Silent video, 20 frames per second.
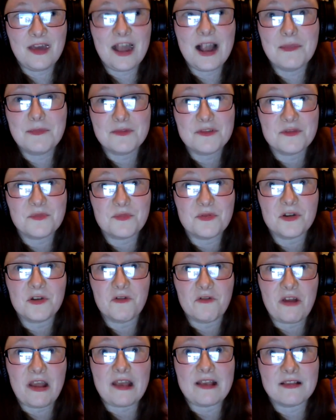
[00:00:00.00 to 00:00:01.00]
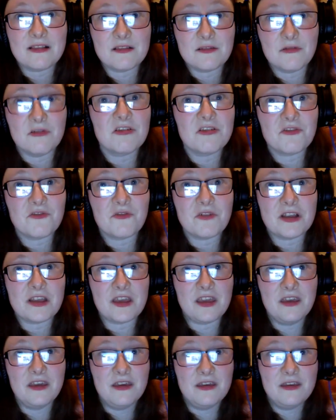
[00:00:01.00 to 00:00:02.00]
helped us progress
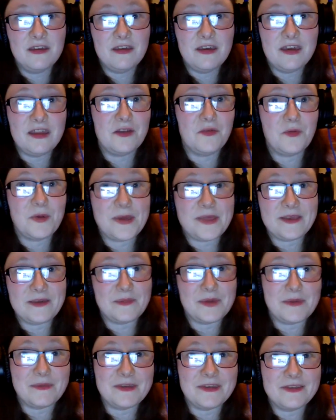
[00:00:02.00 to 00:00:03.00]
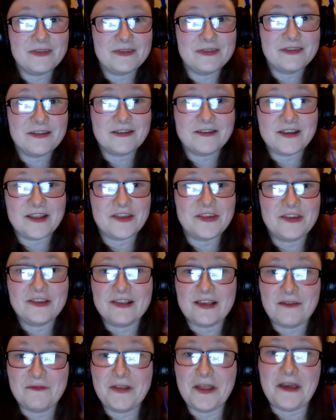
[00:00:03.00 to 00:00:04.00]
culturally in a way yeah, that just the
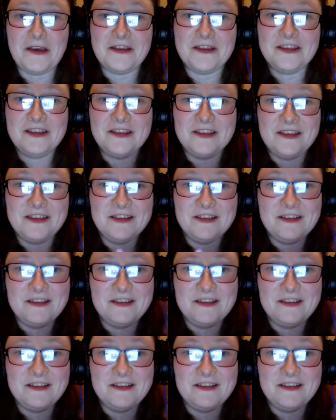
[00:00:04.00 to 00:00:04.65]
Kardashians have just not. Be,